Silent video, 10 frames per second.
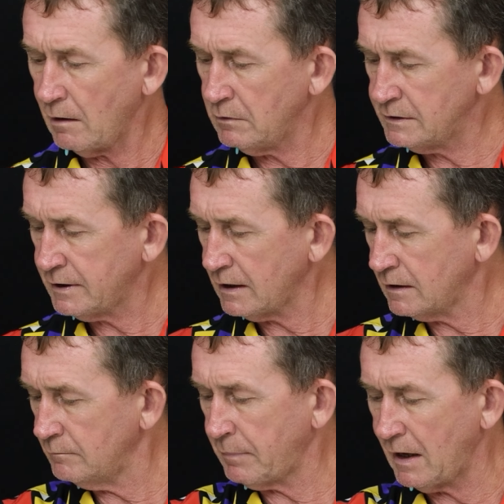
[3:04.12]
will
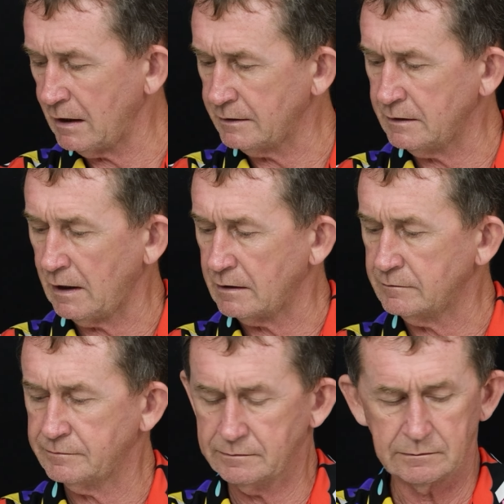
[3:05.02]
take a palette
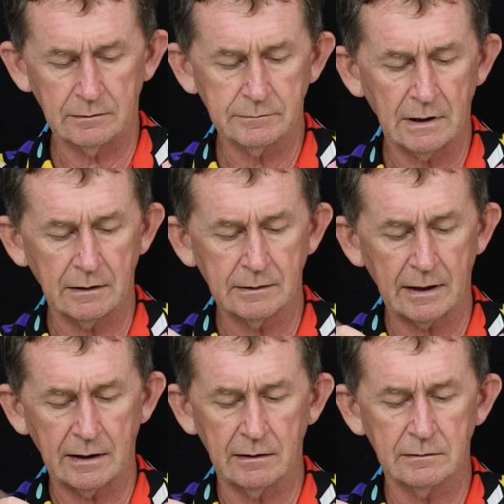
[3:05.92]
knife,
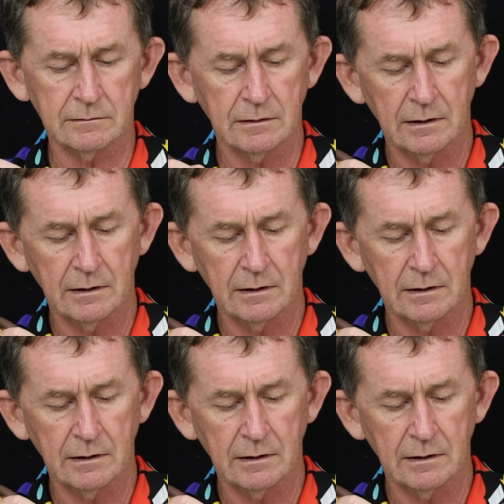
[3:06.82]
take a